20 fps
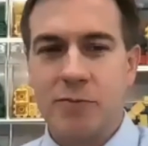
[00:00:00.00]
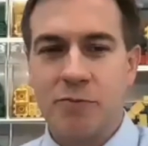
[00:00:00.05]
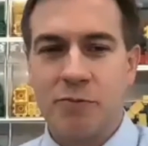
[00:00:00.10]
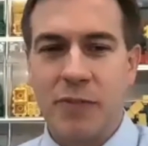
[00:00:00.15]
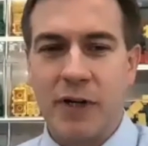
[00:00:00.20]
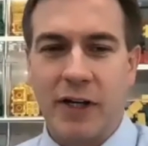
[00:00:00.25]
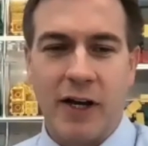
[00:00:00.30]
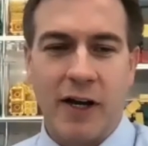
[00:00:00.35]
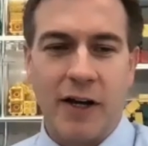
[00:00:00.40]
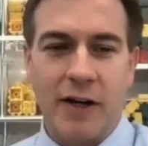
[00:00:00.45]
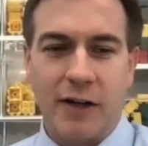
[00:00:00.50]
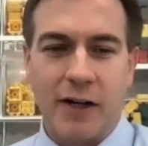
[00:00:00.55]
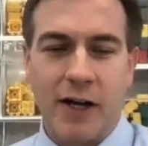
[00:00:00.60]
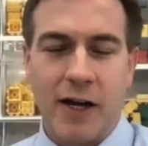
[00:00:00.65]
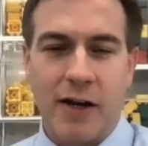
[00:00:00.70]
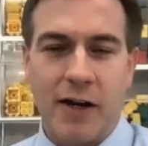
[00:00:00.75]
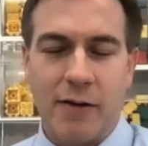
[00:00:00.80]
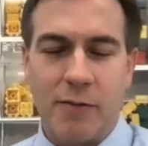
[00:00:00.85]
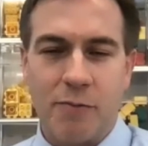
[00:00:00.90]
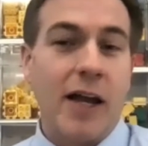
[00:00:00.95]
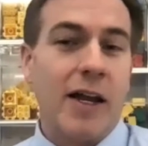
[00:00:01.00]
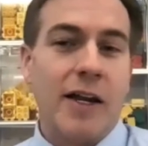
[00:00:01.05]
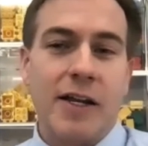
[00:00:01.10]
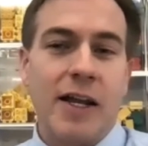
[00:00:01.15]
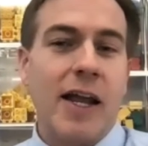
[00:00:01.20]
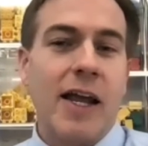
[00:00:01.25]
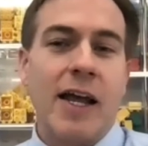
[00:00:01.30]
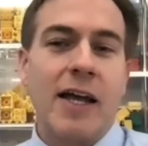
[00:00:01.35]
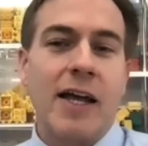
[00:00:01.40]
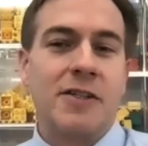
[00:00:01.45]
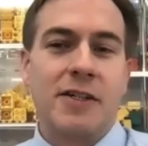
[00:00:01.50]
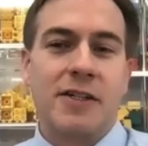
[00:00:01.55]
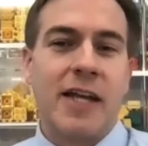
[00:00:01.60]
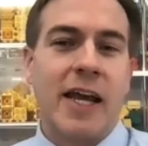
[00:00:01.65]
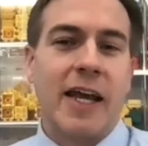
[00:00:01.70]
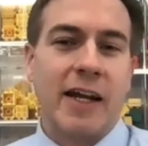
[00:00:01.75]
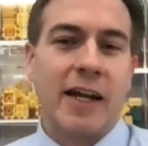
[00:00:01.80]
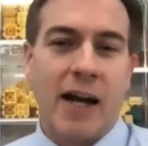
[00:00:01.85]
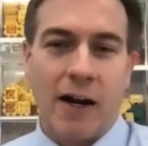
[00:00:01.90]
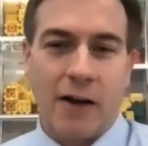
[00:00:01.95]
begun it hasn't
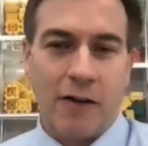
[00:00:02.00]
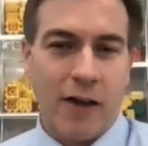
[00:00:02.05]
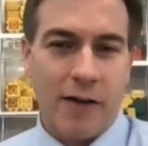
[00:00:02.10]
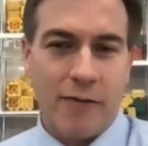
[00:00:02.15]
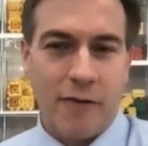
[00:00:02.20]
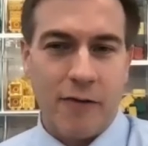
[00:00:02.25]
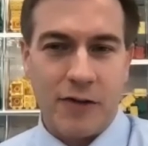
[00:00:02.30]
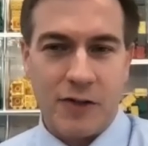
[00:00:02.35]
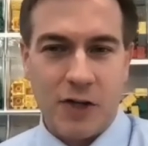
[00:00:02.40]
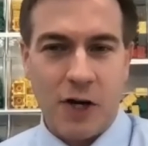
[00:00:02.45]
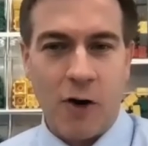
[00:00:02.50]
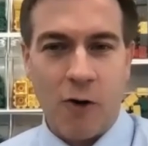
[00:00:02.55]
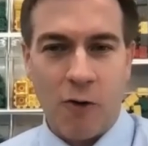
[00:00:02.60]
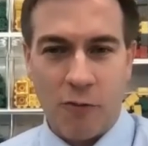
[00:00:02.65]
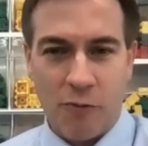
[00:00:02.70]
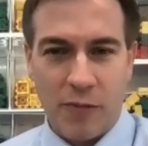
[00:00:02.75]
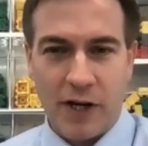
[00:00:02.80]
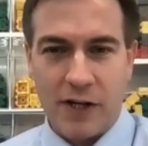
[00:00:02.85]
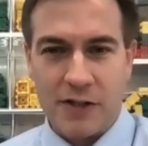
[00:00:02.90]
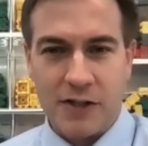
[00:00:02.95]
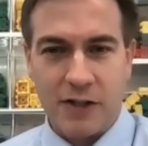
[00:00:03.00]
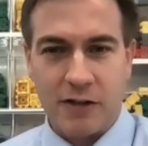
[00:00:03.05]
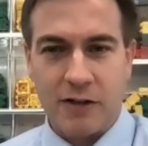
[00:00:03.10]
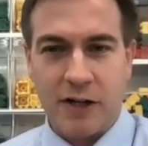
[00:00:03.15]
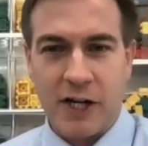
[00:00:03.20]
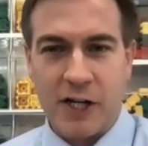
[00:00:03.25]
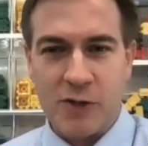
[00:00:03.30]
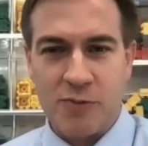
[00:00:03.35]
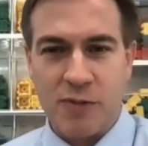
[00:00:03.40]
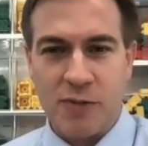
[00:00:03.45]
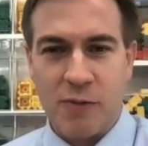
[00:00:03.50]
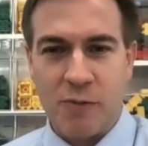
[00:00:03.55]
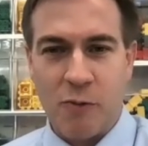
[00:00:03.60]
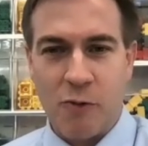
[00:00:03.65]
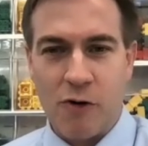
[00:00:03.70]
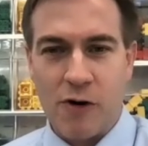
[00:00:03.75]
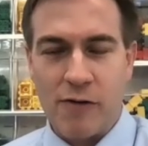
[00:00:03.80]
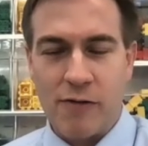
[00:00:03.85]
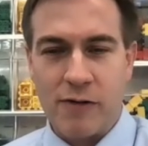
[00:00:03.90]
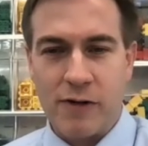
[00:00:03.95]
taken on a life of its own. Basically, it's been
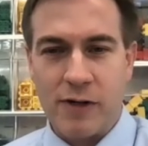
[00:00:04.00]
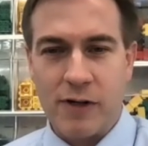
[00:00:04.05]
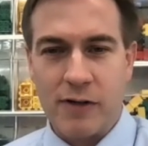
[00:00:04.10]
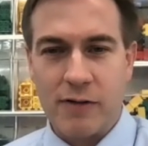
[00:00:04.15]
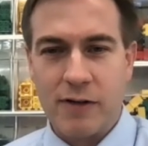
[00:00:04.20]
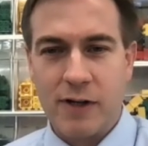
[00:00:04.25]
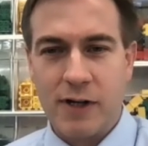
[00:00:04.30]
more of